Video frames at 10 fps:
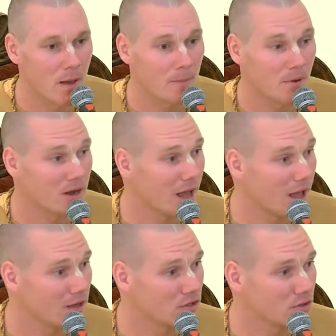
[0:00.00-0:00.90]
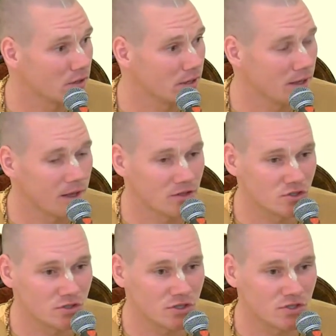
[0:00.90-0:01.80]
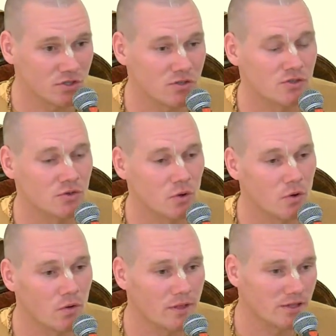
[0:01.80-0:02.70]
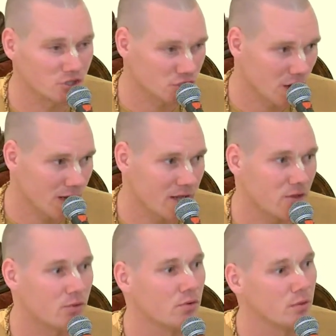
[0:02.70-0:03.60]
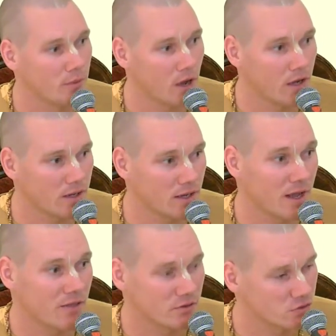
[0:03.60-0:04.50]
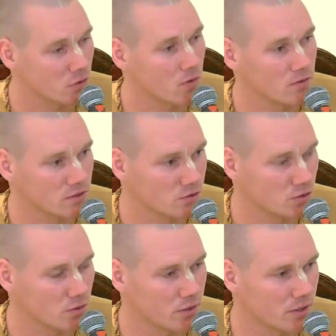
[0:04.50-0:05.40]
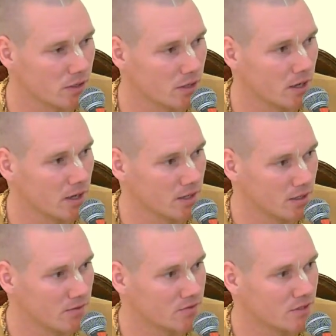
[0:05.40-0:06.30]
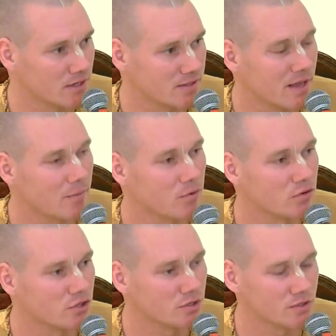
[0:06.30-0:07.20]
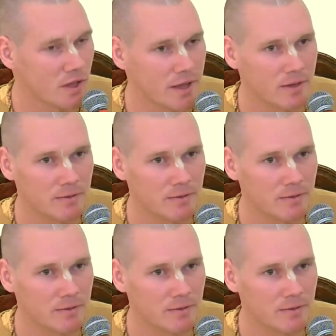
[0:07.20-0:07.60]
but actually it's just the soul that's shining through the body and the soul is enjoying. He gives the example just like